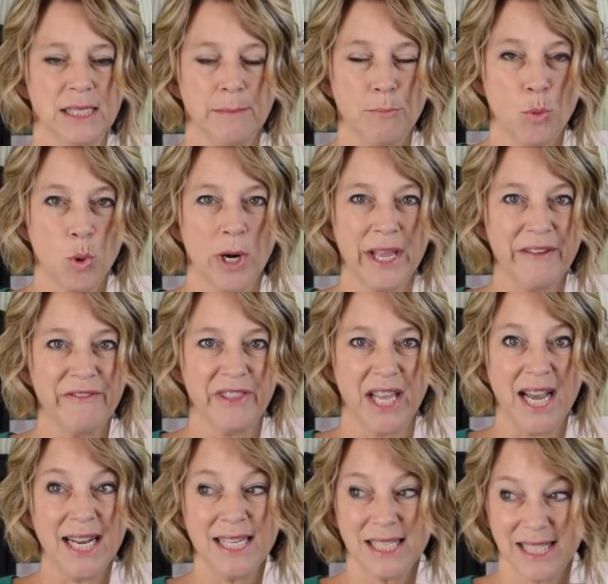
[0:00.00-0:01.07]
the morning
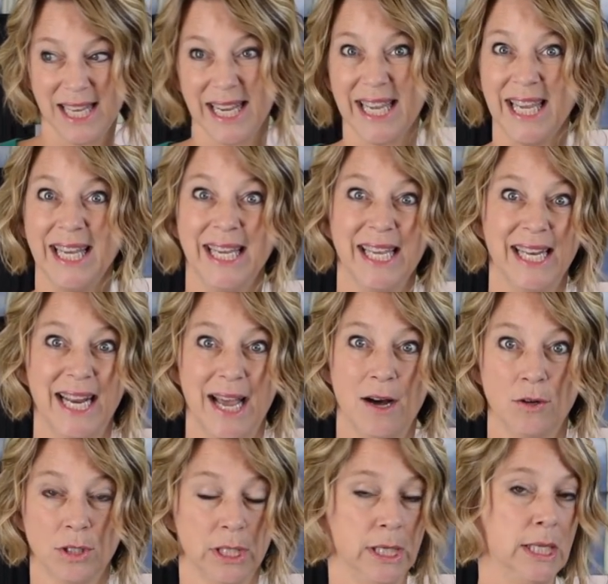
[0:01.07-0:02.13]
flights that can get
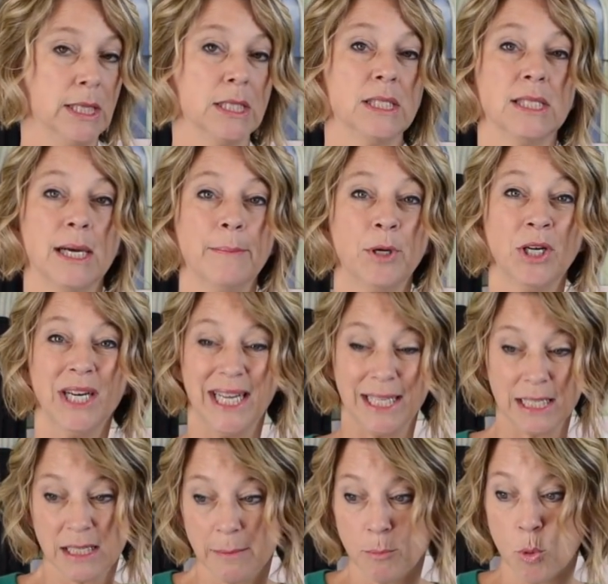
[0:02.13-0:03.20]
out. In the summer,
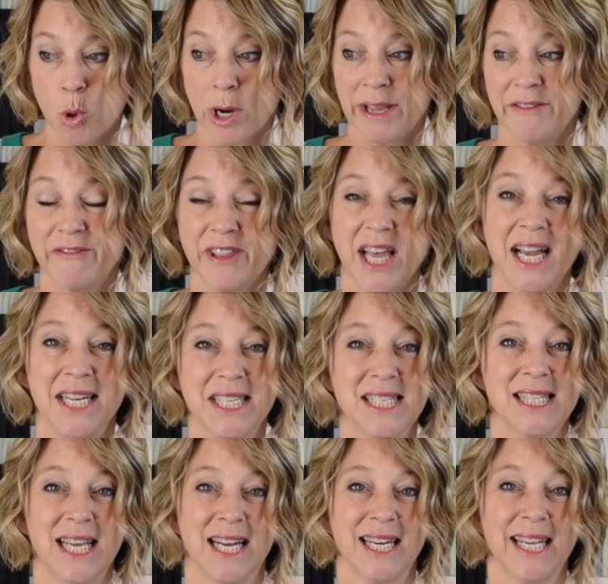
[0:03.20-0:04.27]
it's the morning flights
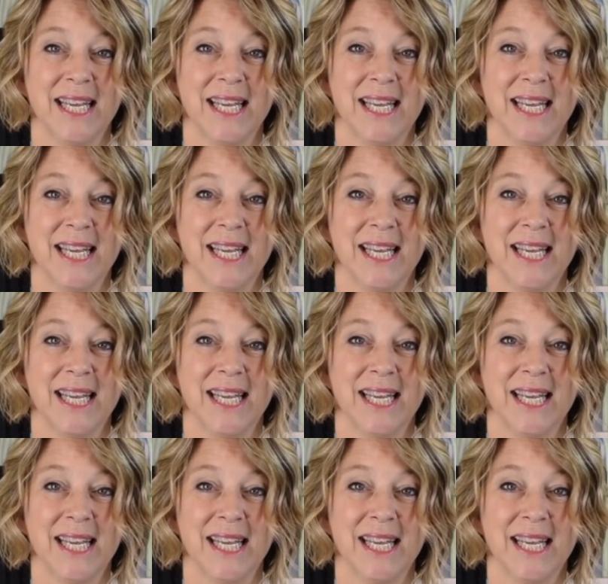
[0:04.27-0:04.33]
that